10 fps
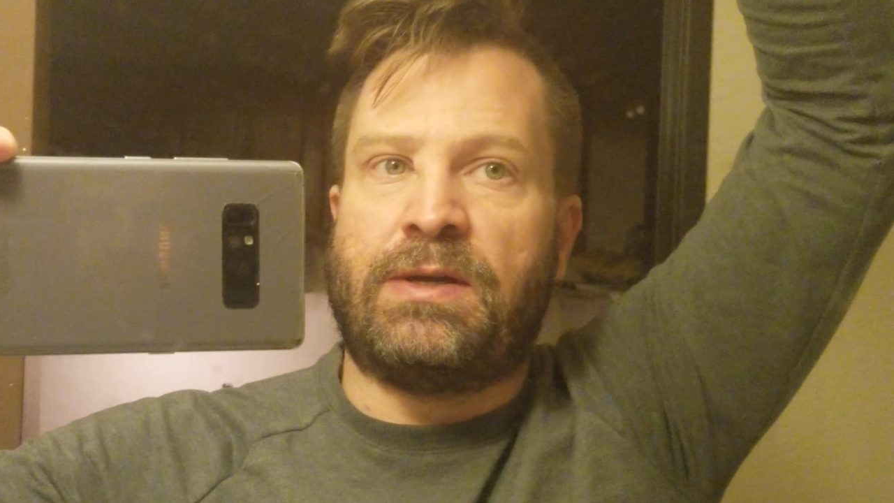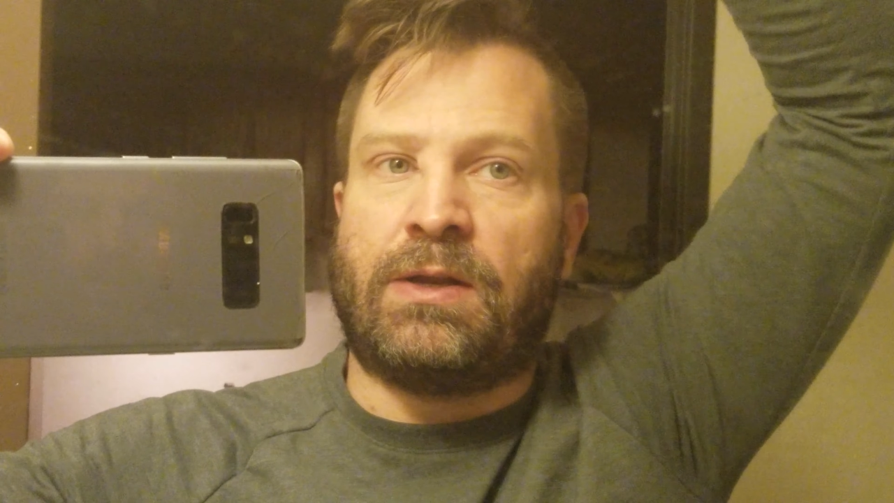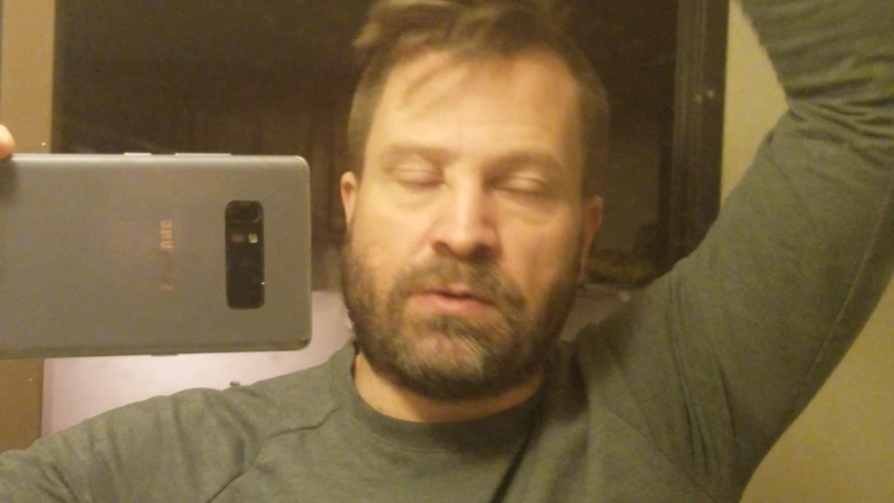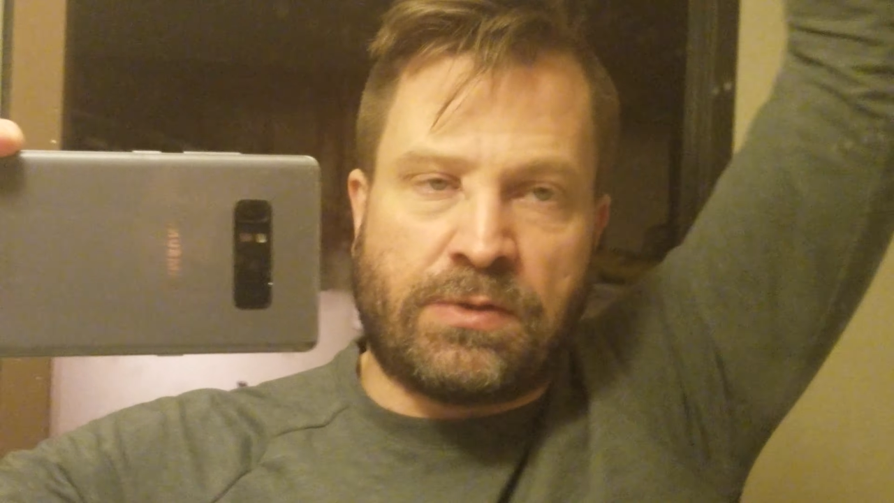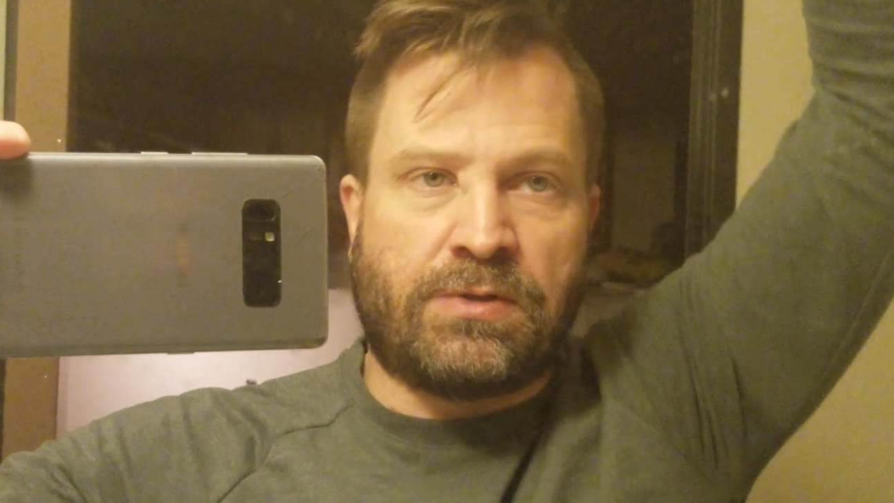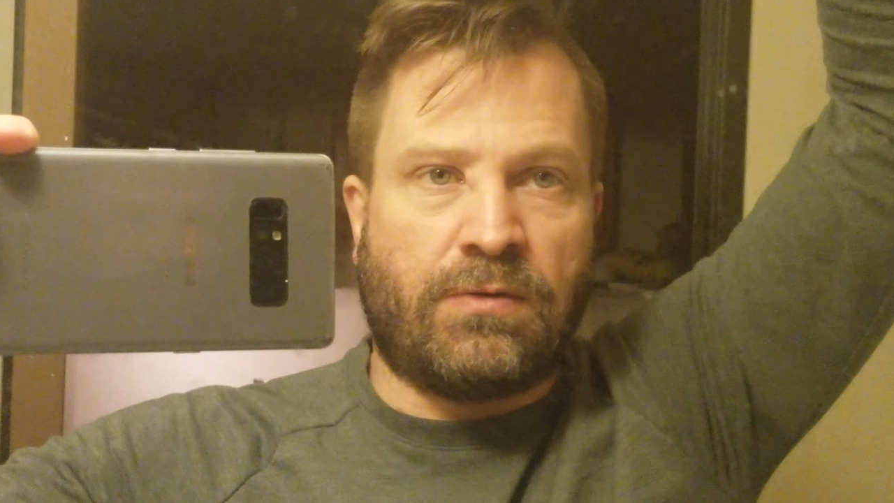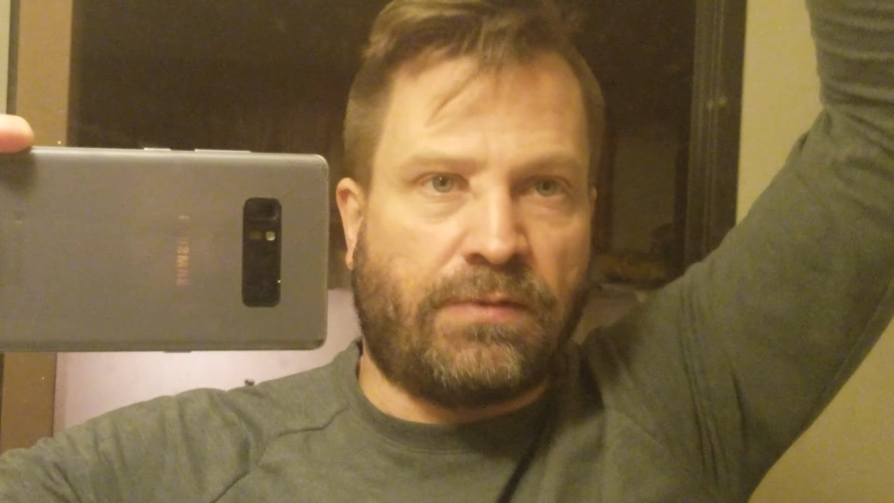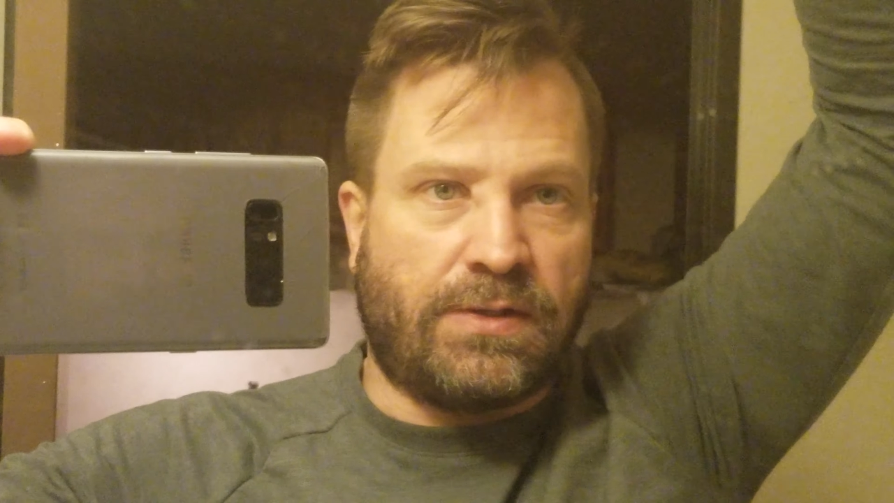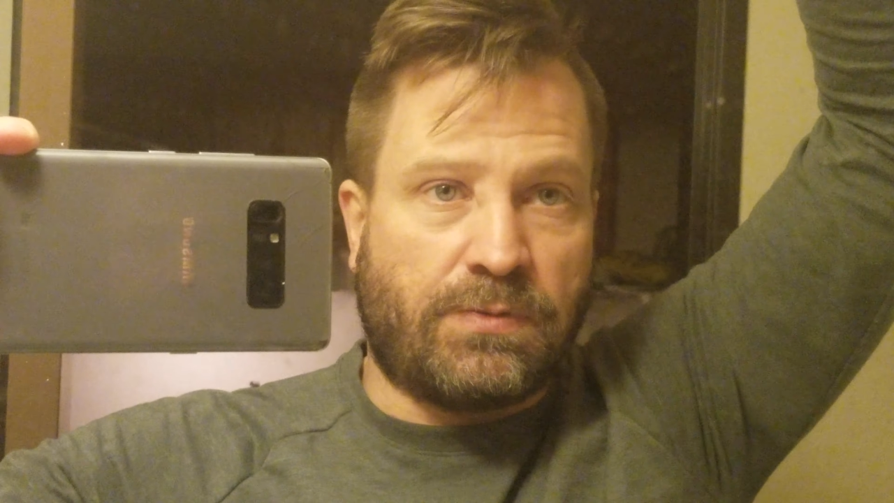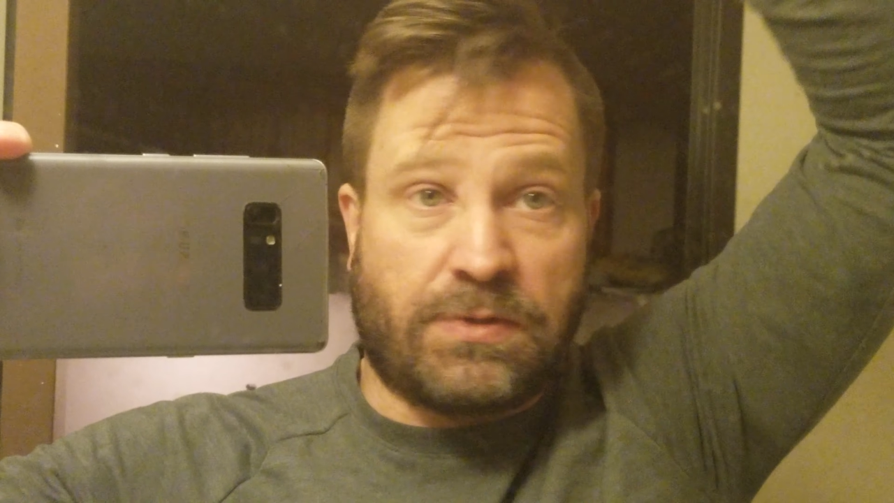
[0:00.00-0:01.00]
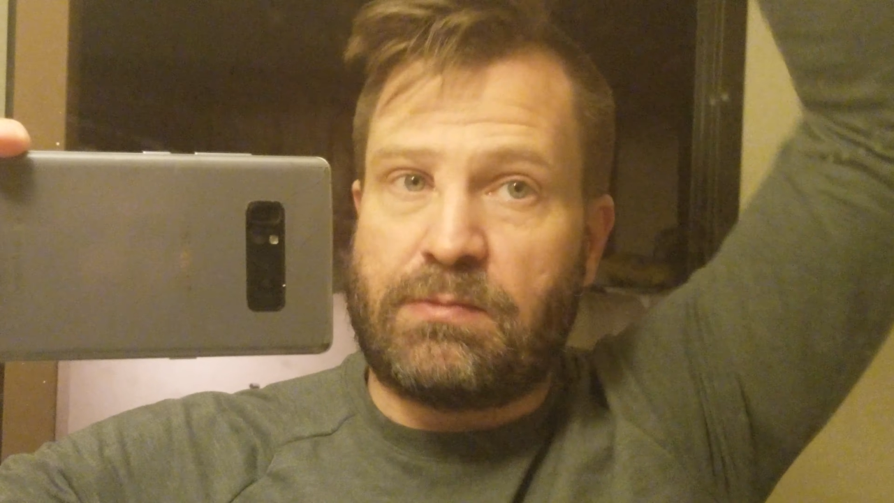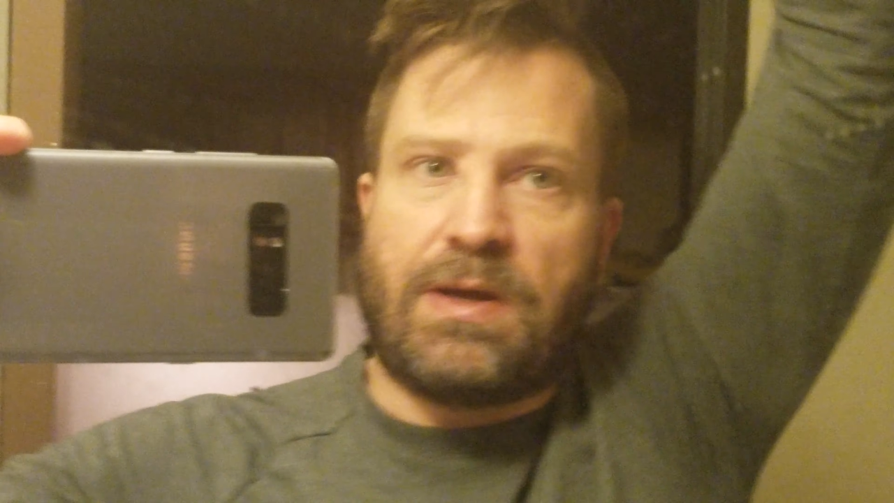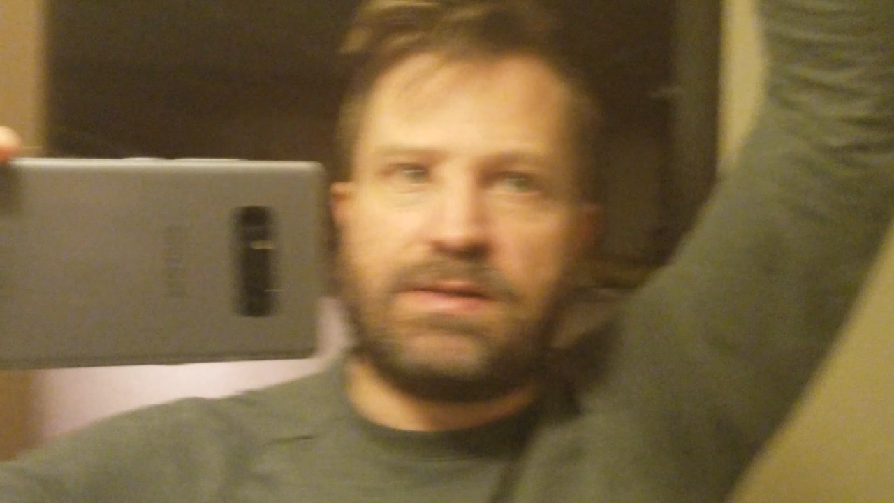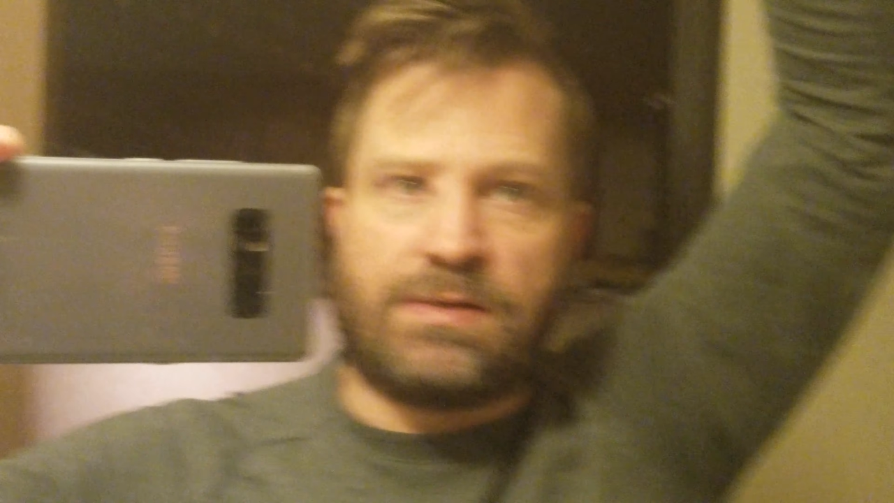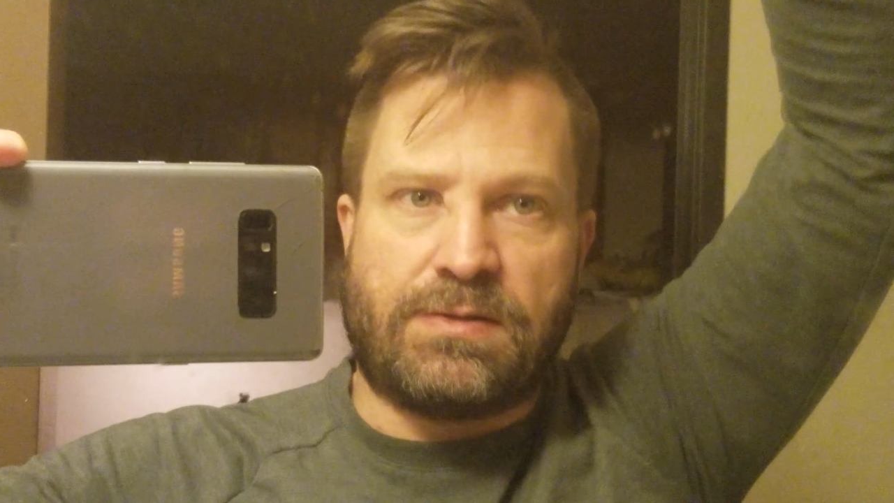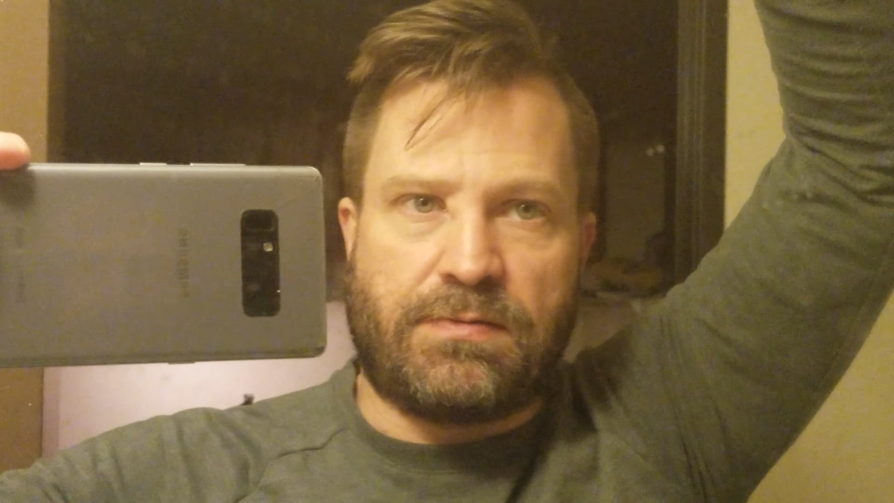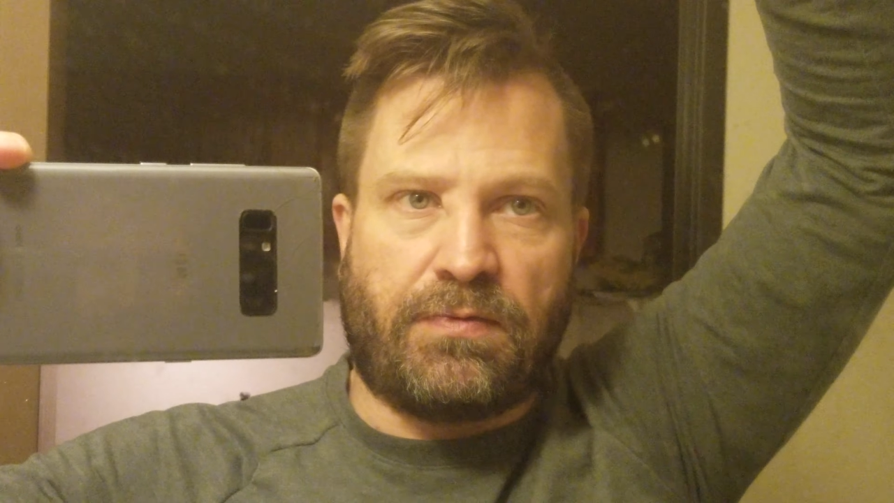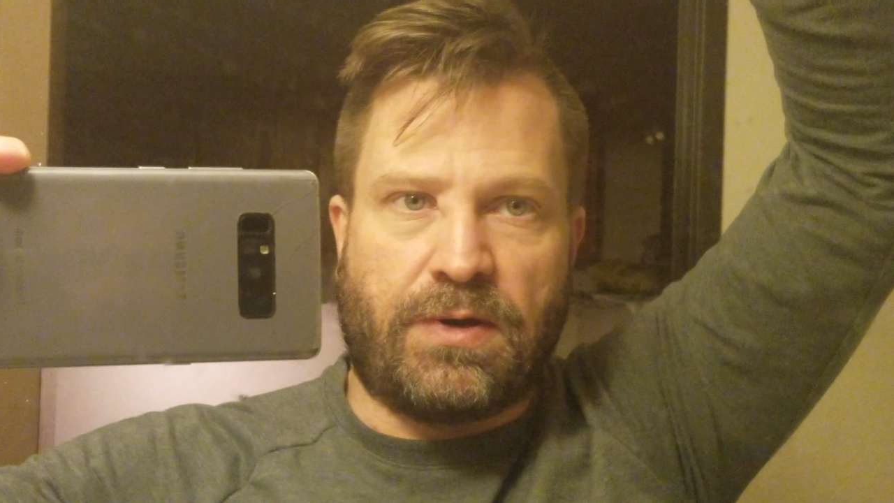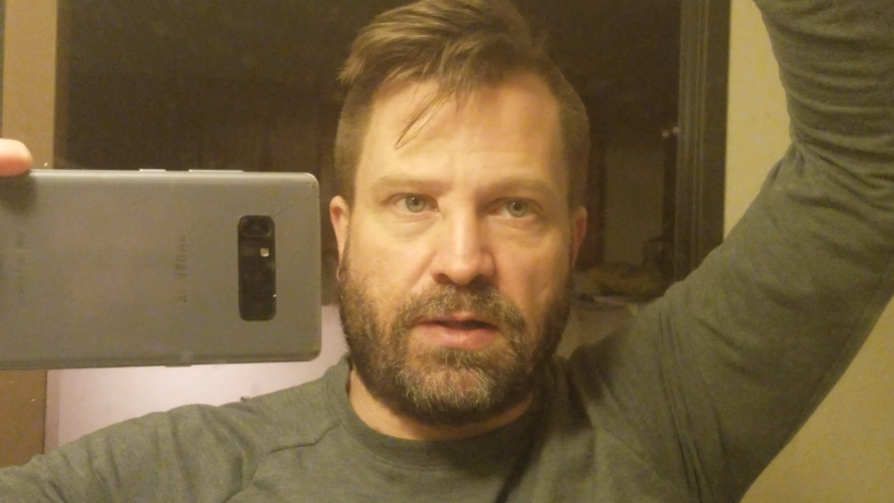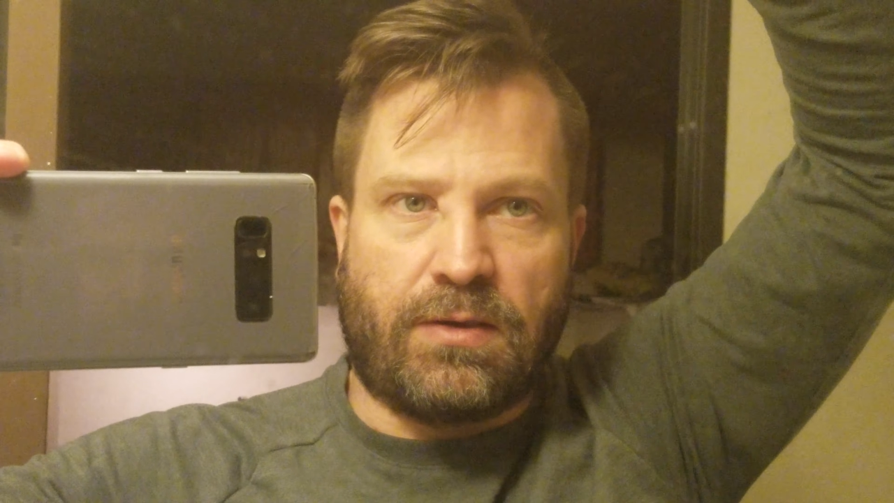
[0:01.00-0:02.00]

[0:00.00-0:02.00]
I don't deserve this. Which I'm not schizophrenic.